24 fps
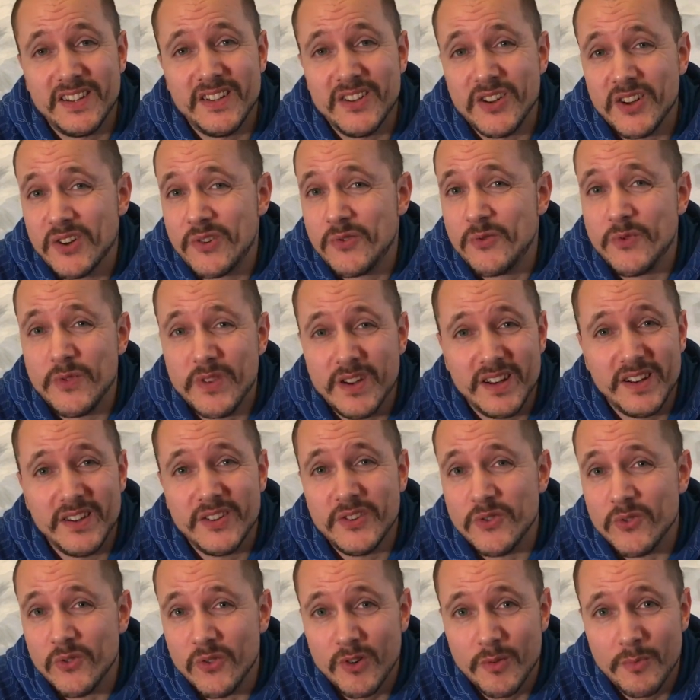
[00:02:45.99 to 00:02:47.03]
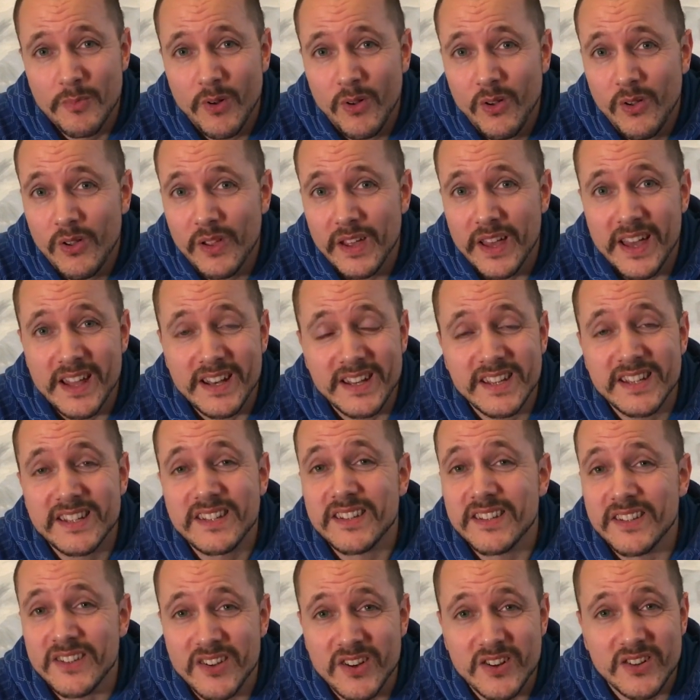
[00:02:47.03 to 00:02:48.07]
not really durable and
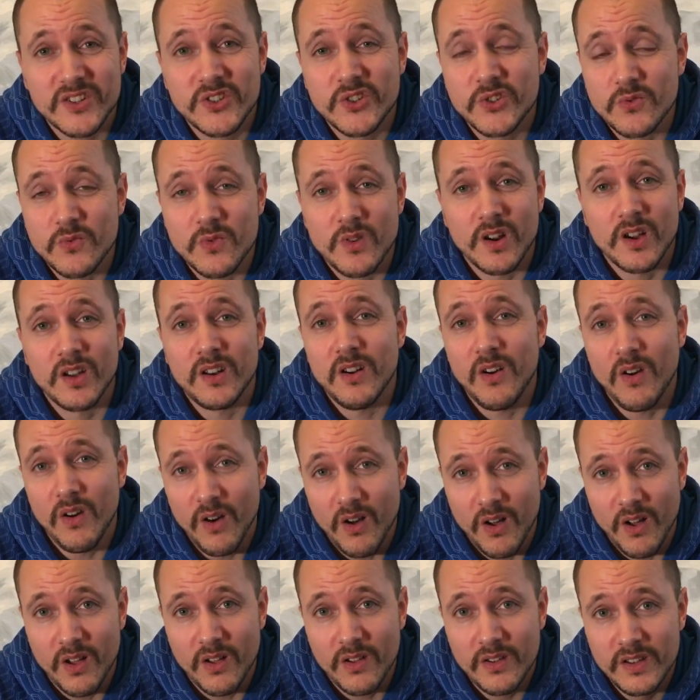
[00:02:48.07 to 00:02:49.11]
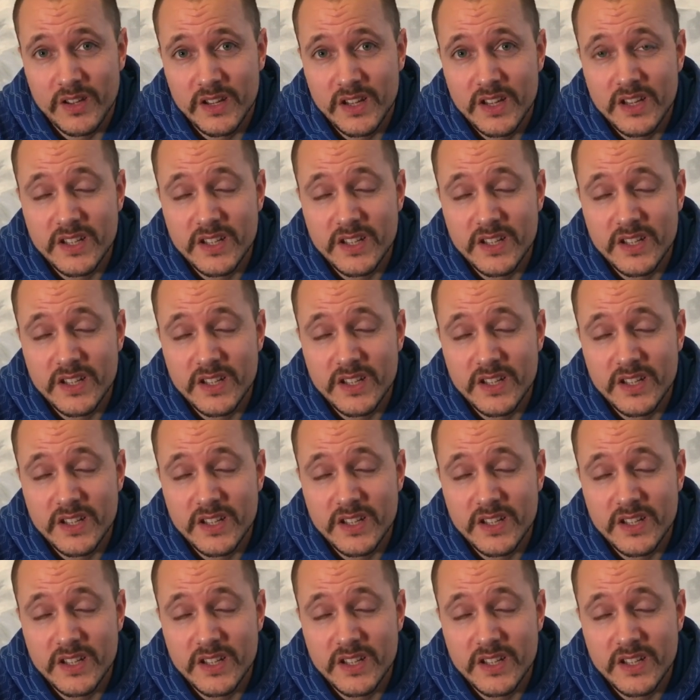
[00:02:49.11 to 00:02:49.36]
is not strong at all.